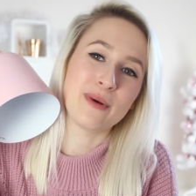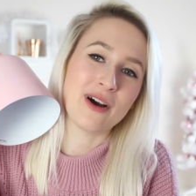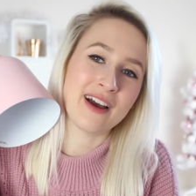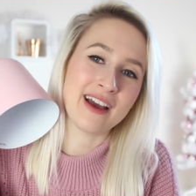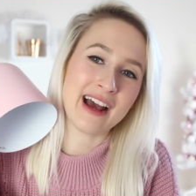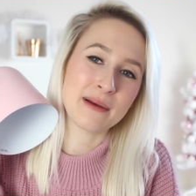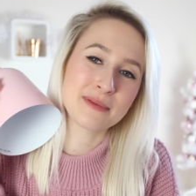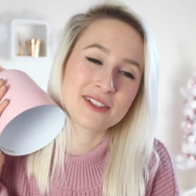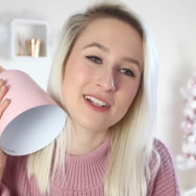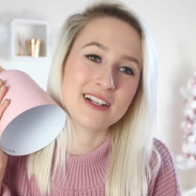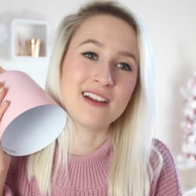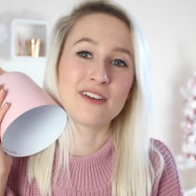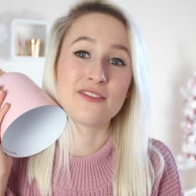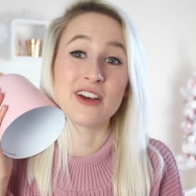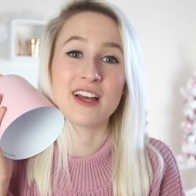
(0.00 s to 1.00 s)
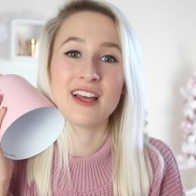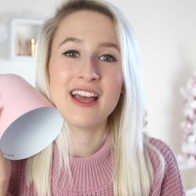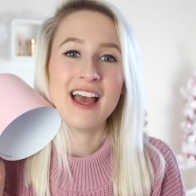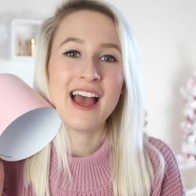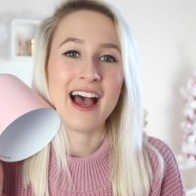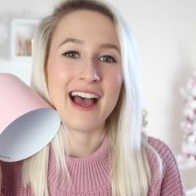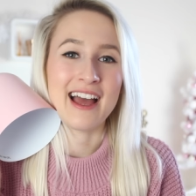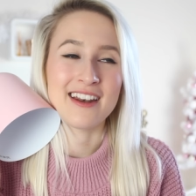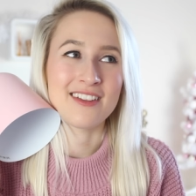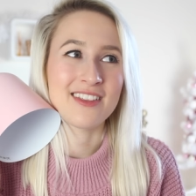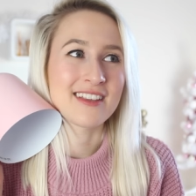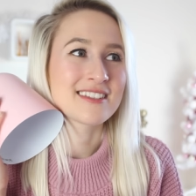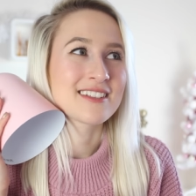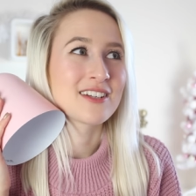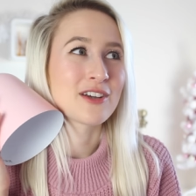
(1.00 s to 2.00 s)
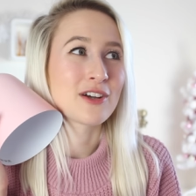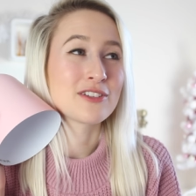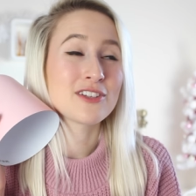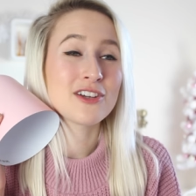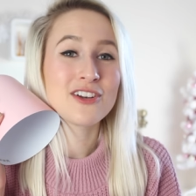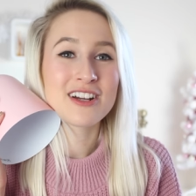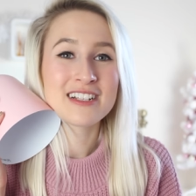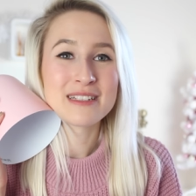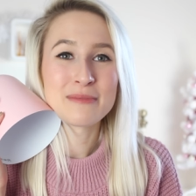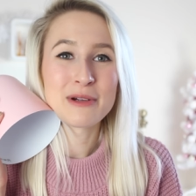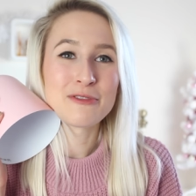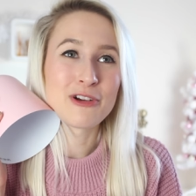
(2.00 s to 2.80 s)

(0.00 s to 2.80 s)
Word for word: but I absolutely love it. And I think it's gonna go so nice in my